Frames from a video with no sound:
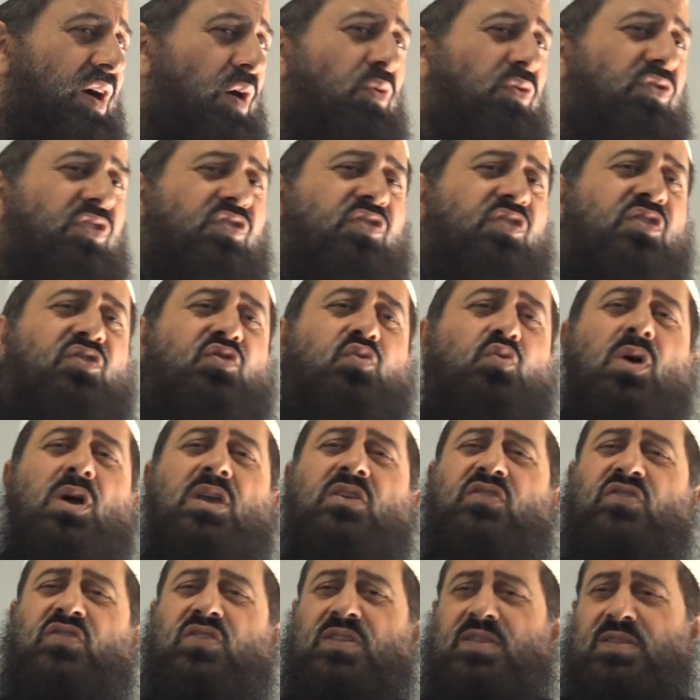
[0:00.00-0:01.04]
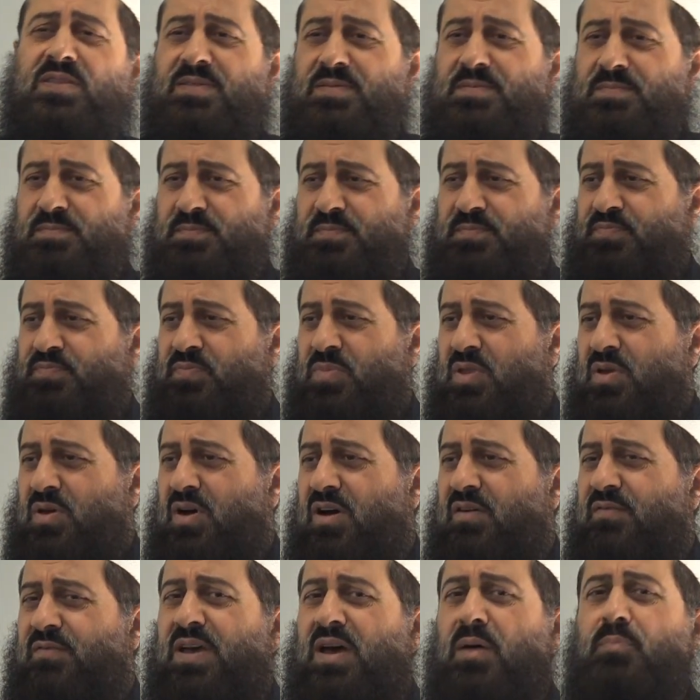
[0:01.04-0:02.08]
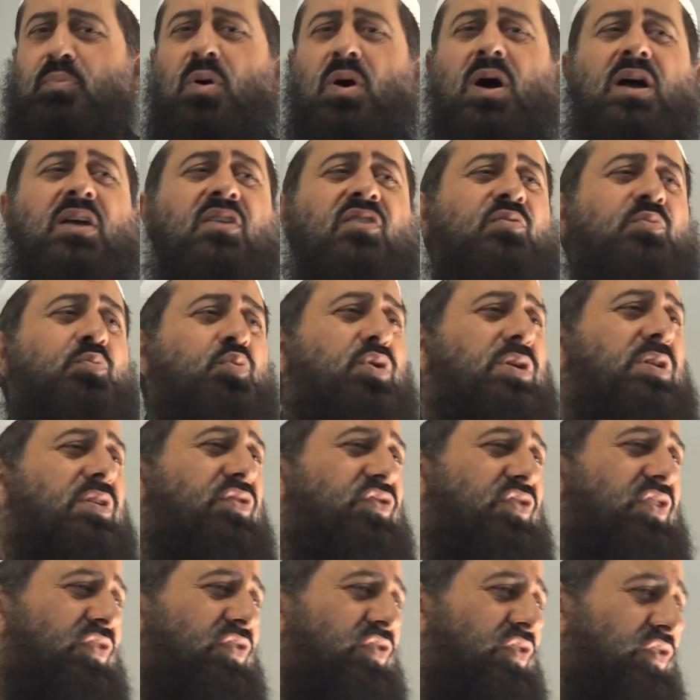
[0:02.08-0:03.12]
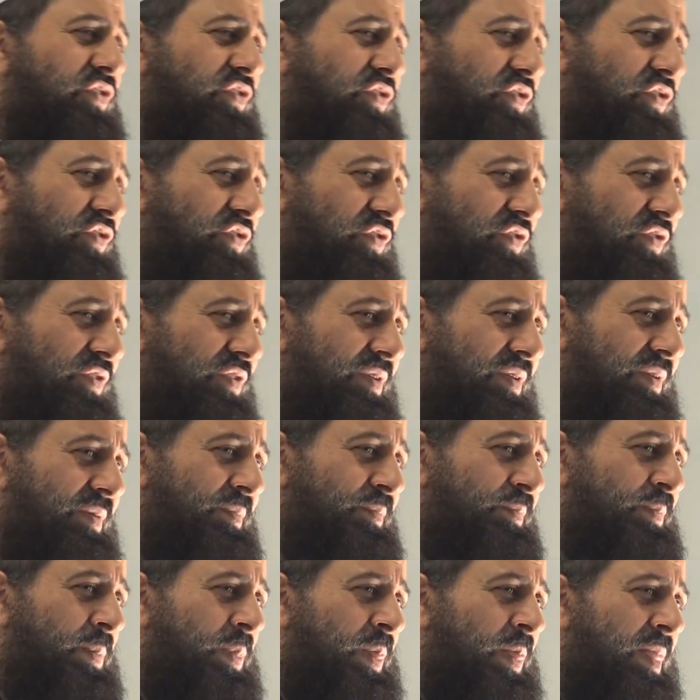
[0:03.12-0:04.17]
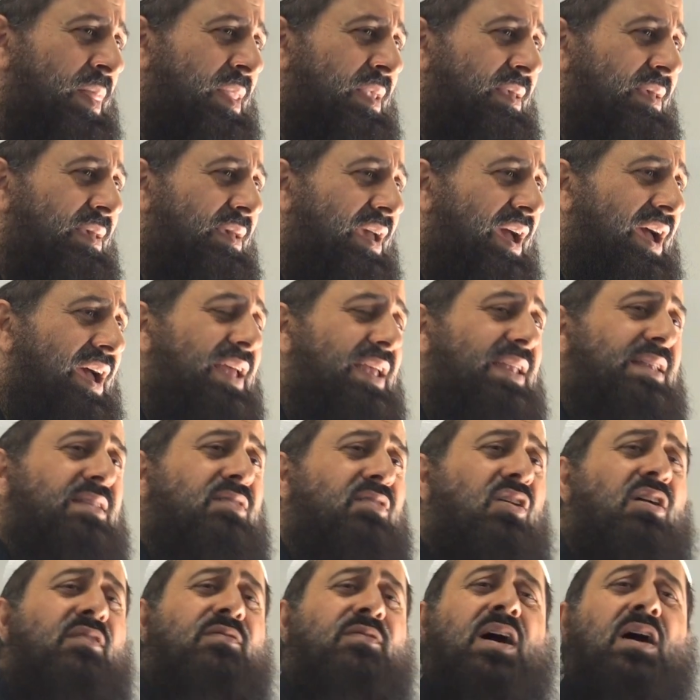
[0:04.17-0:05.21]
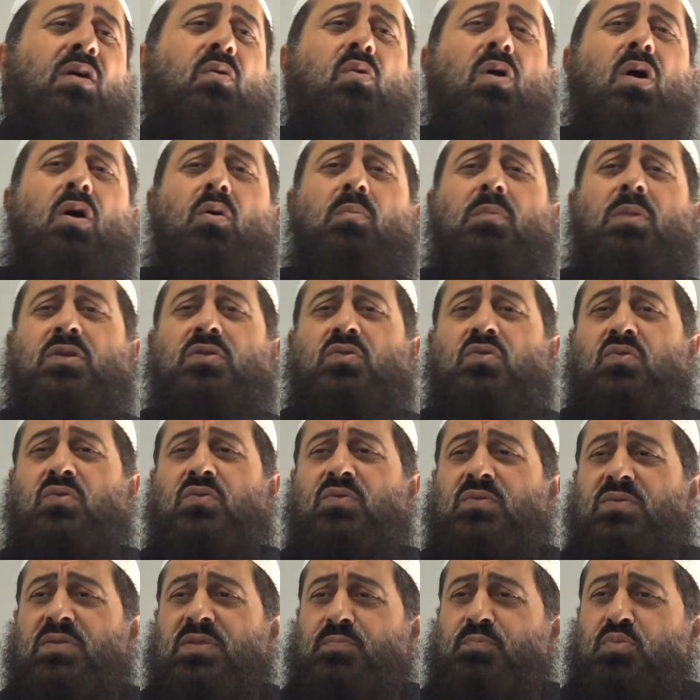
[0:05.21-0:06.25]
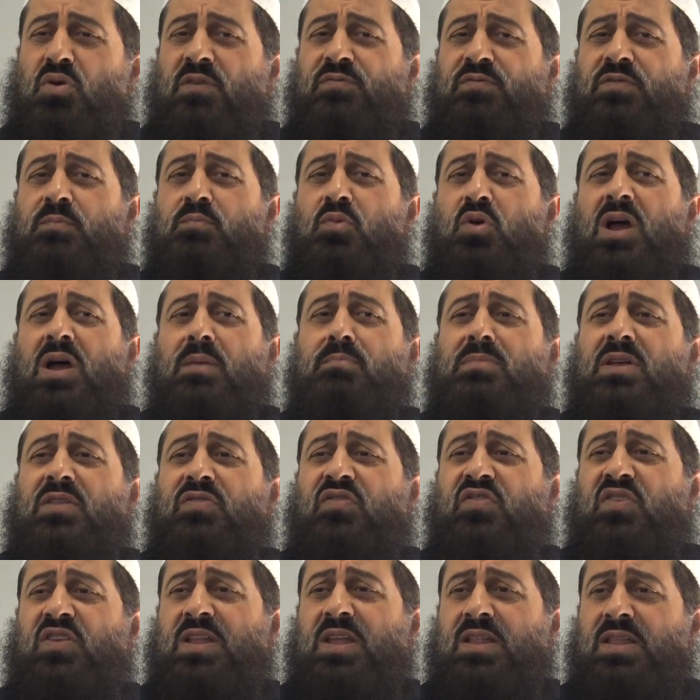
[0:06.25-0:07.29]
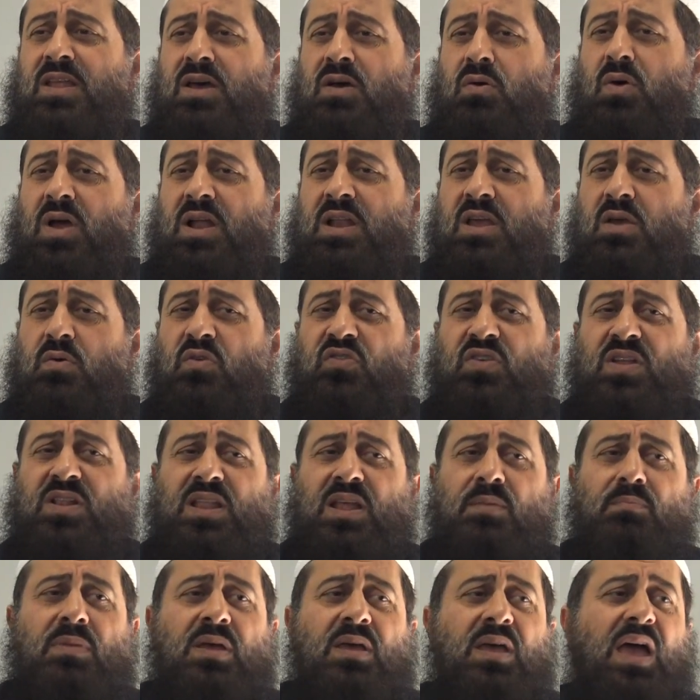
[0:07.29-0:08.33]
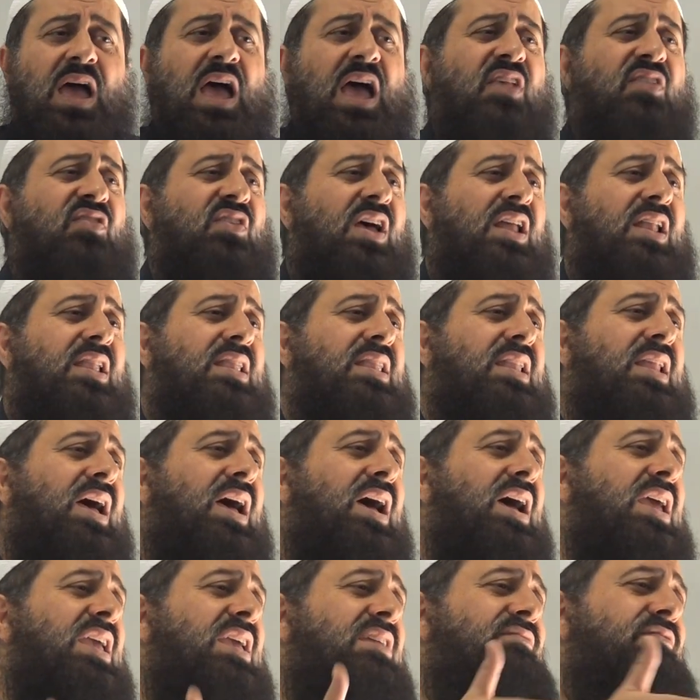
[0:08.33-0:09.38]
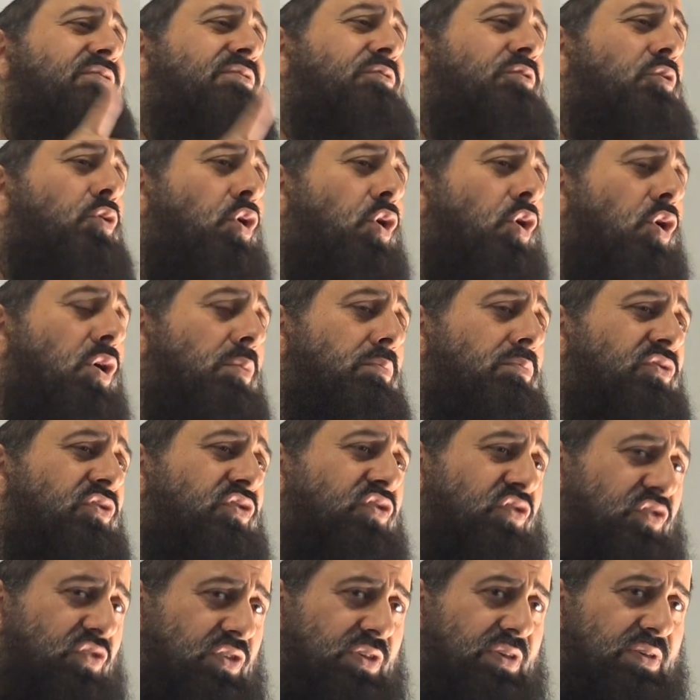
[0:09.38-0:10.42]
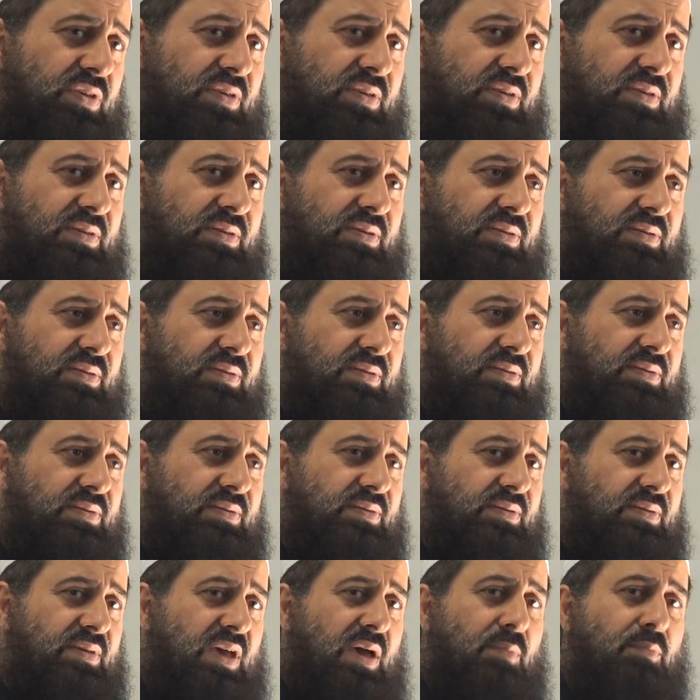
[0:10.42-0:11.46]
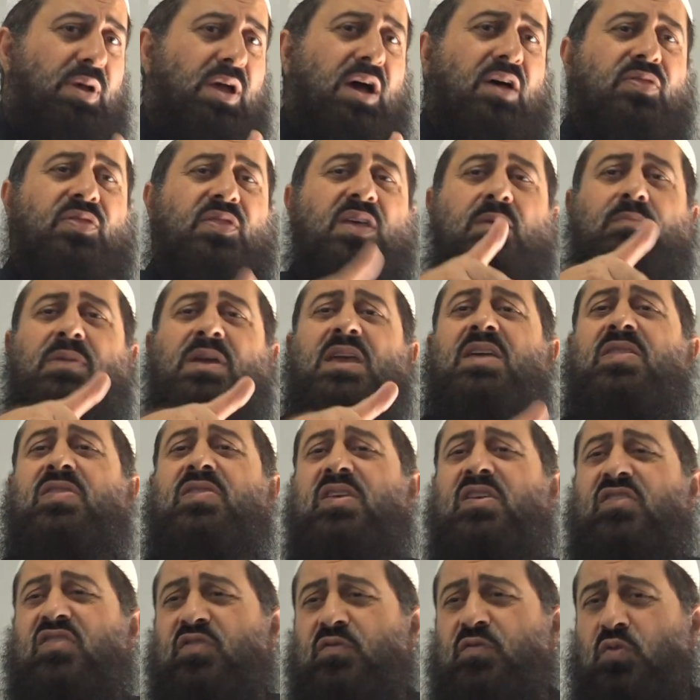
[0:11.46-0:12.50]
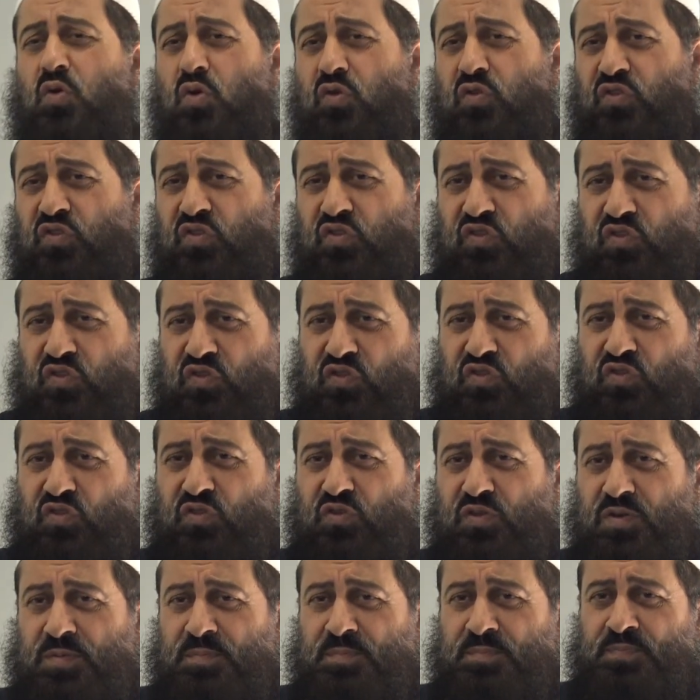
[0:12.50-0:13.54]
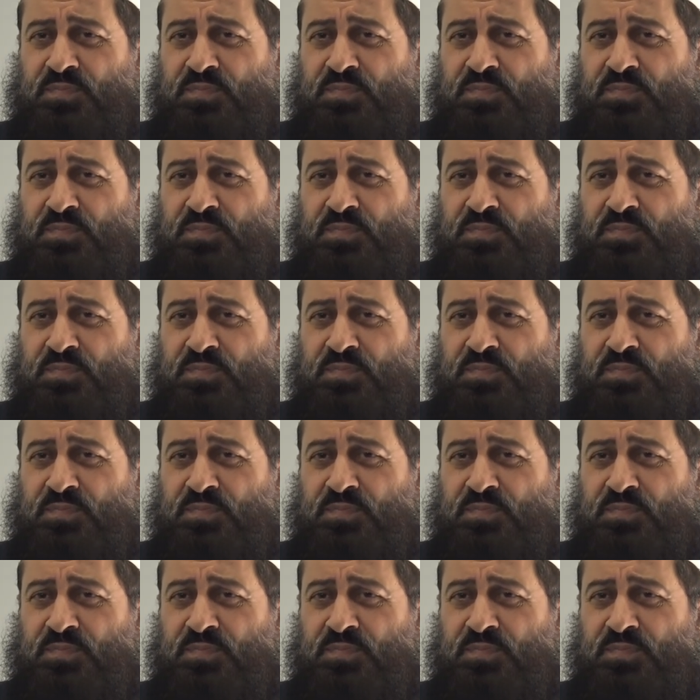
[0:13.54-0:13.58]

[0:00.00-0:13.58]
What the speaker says: That was the situation of our pious predecessors and of our role model, the Prophet Muhammad sallallahu alaihi wasallam, as Allah informs about them in this verse.